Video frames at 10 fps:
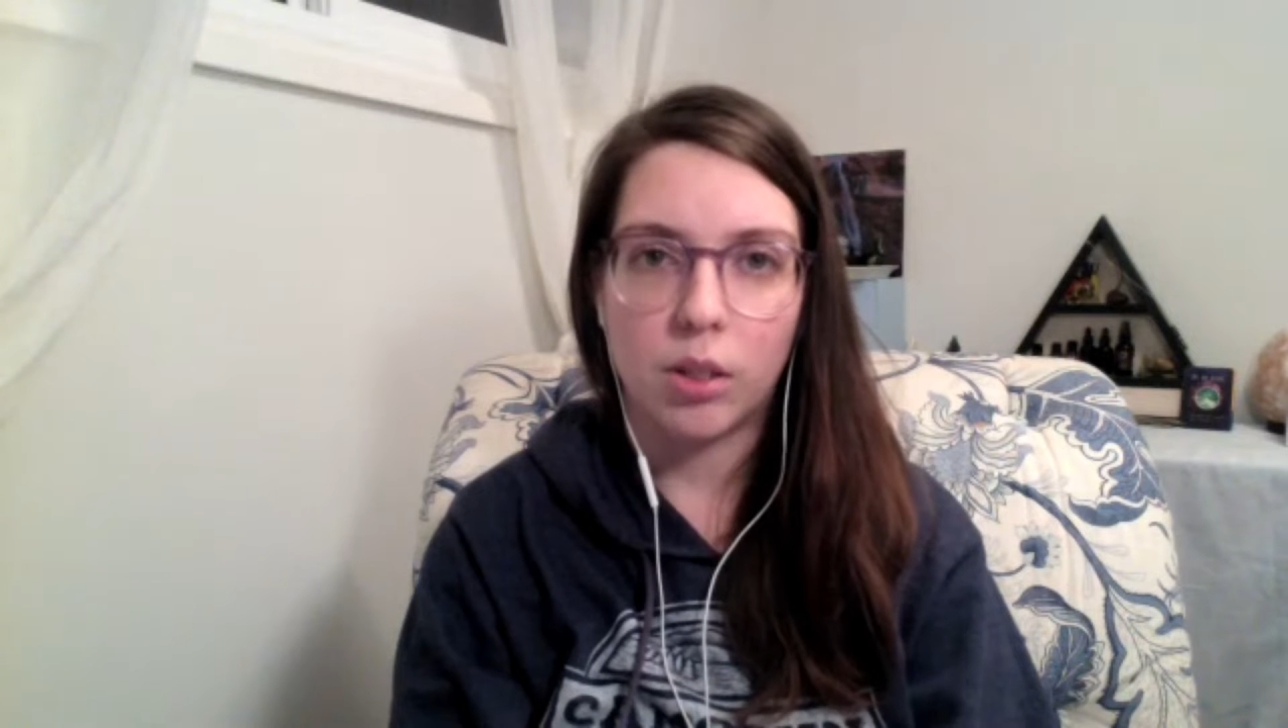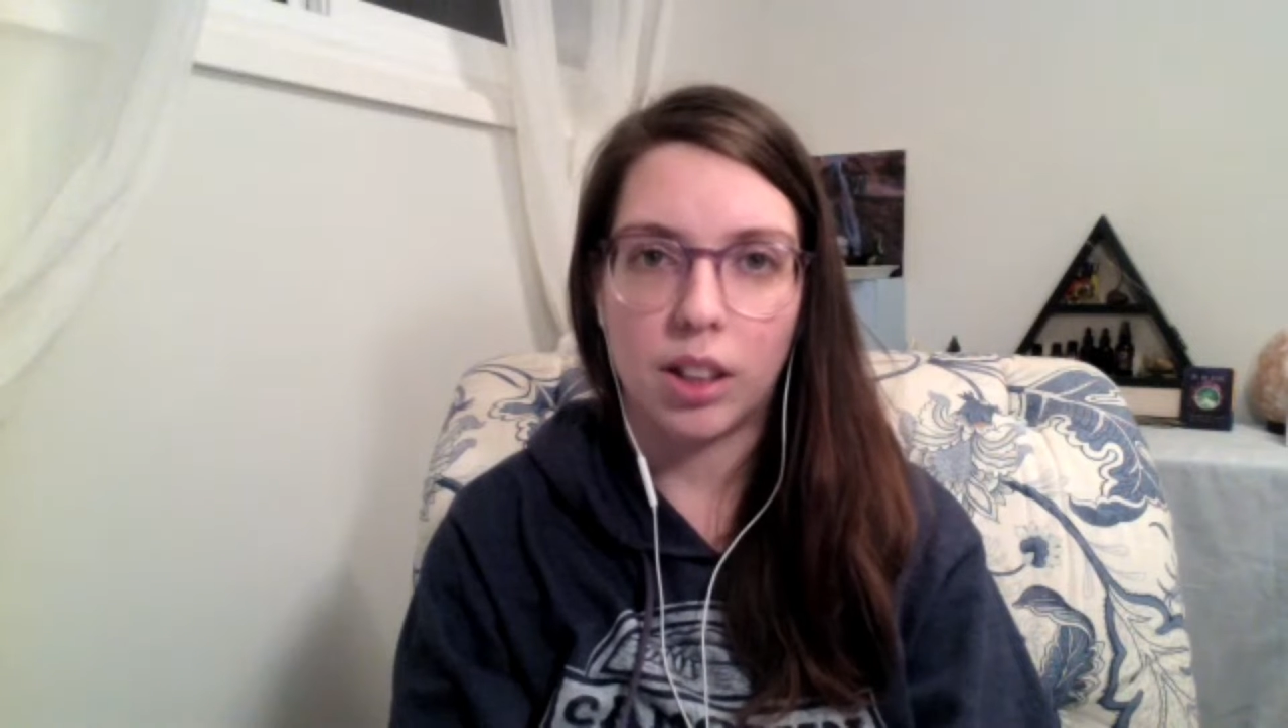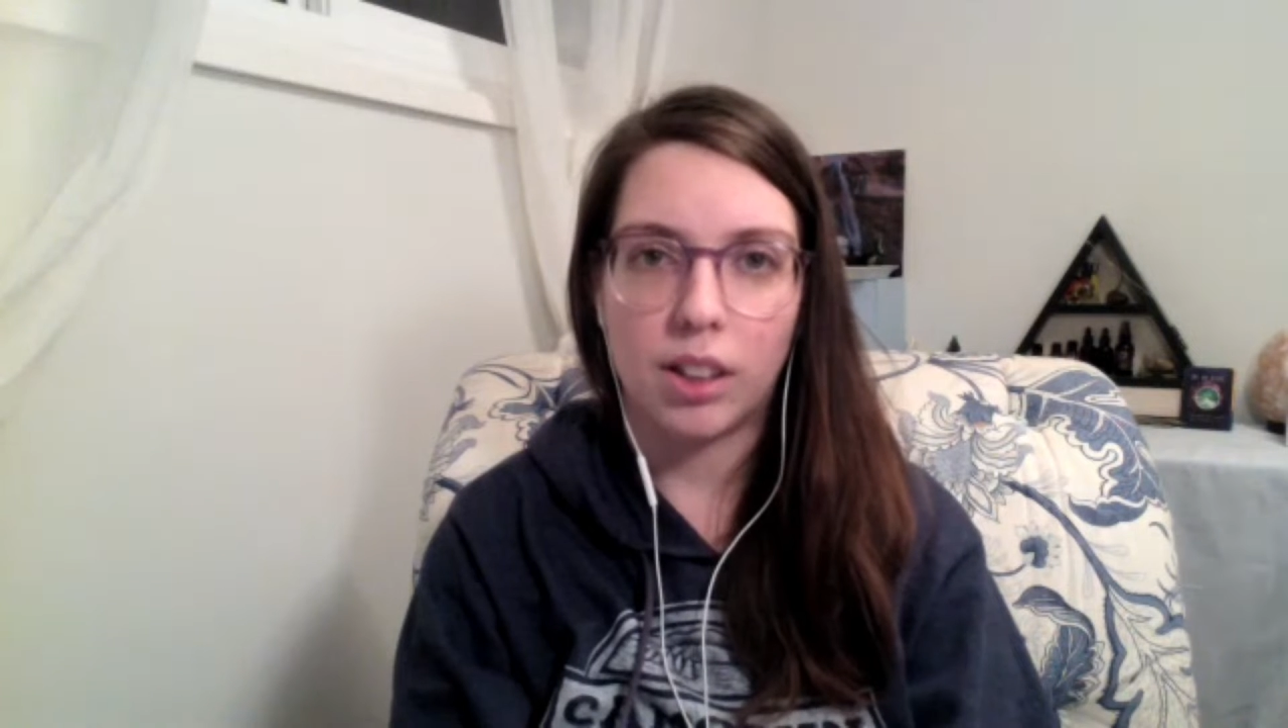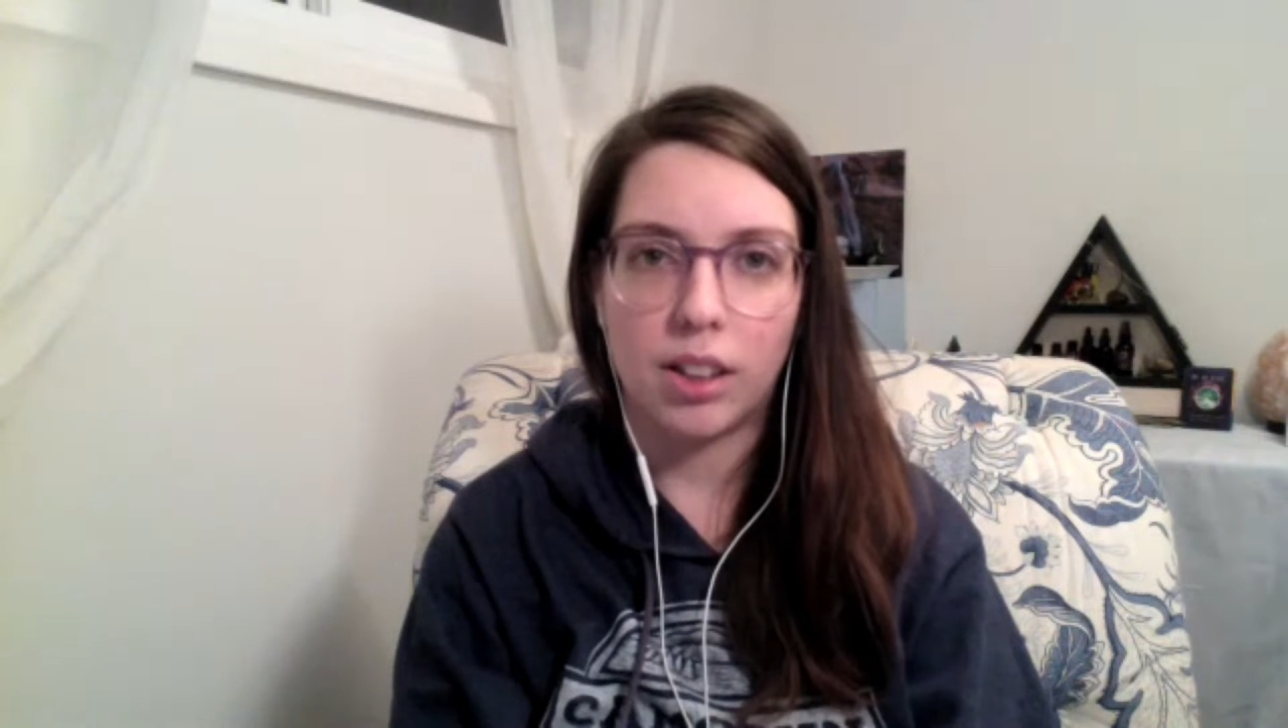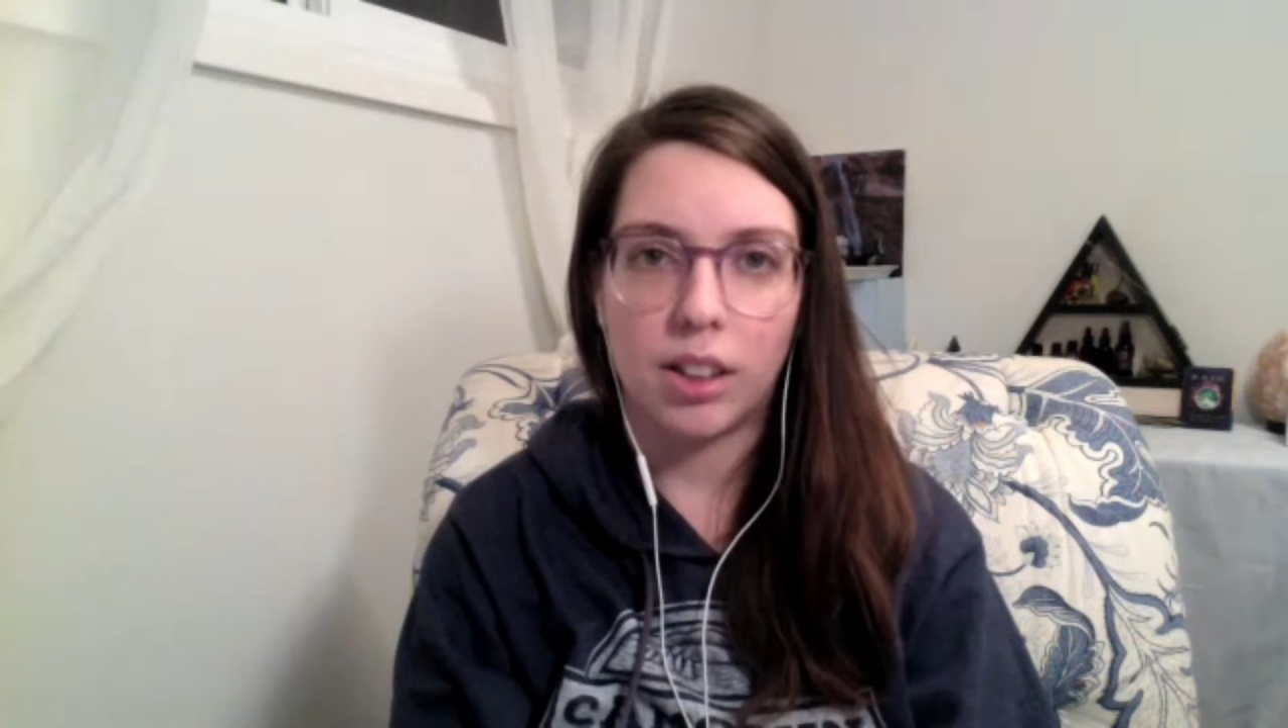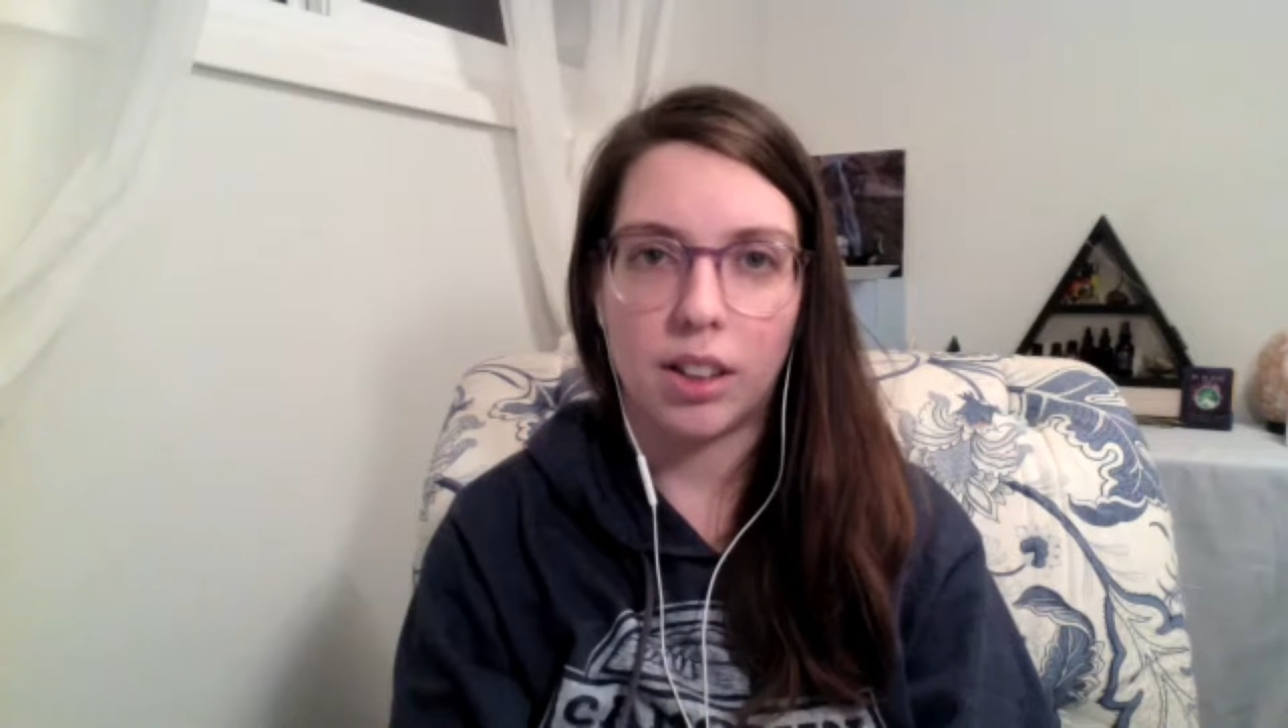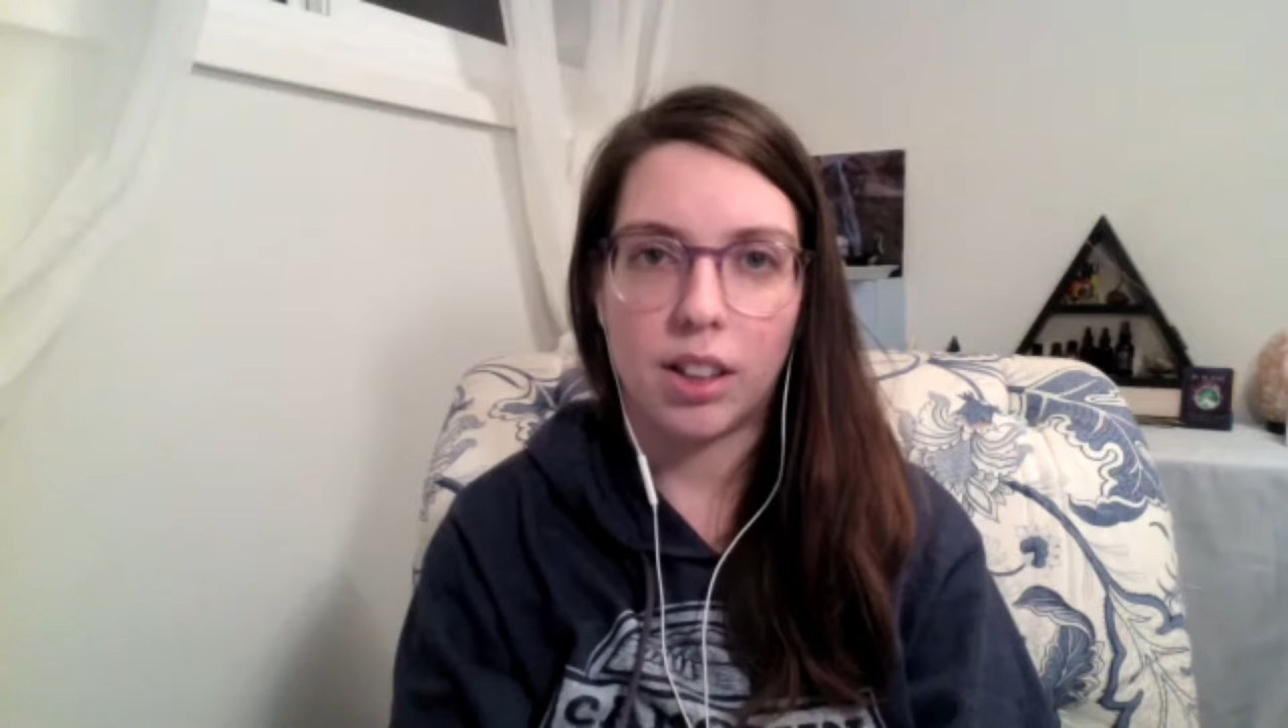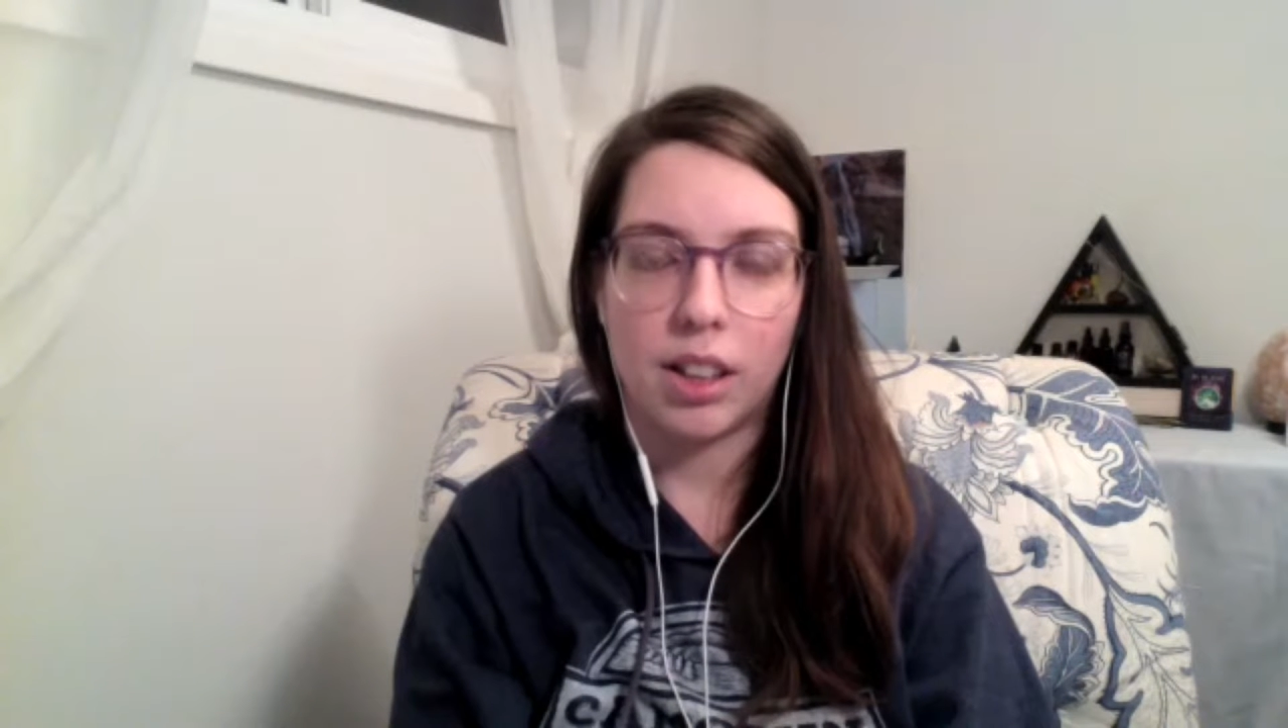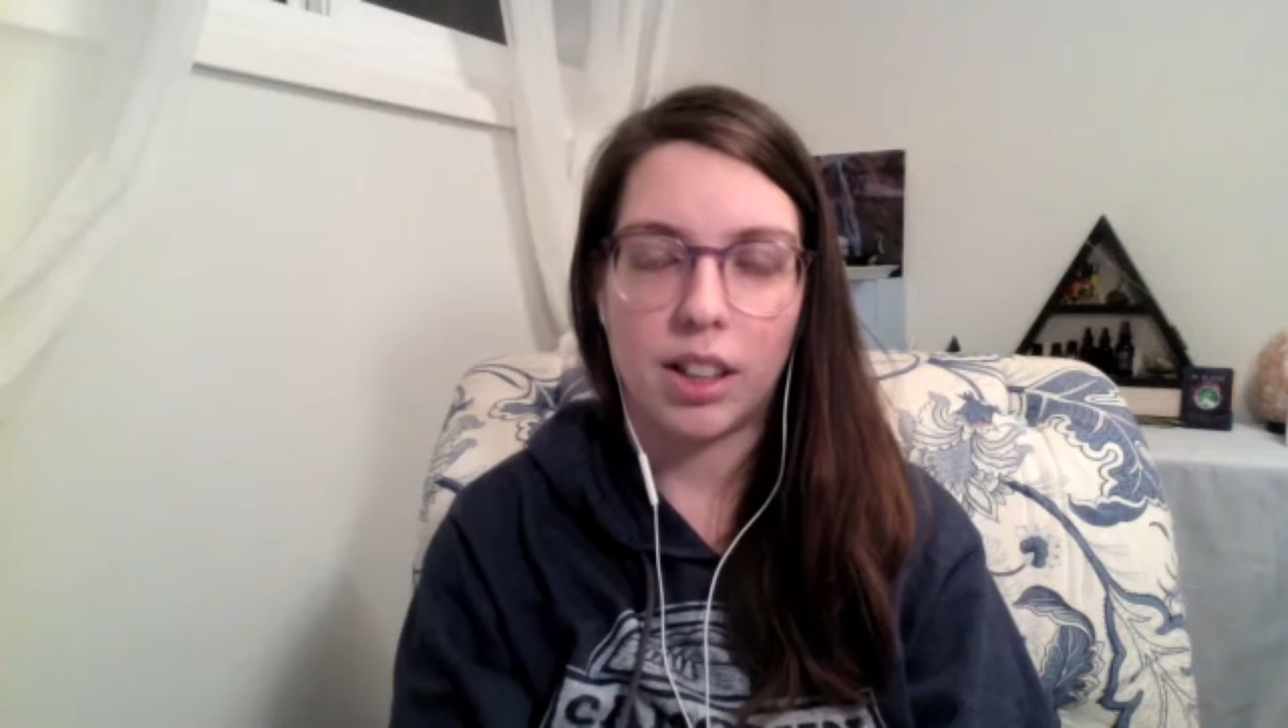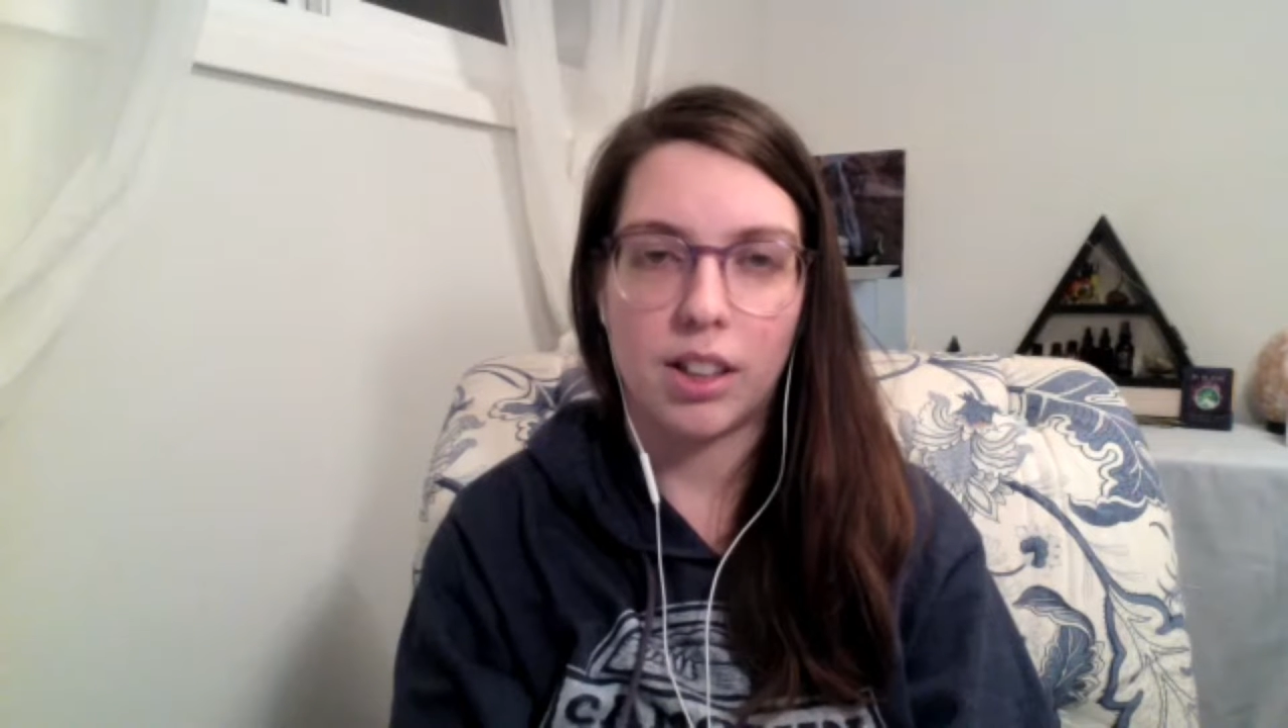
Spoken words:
in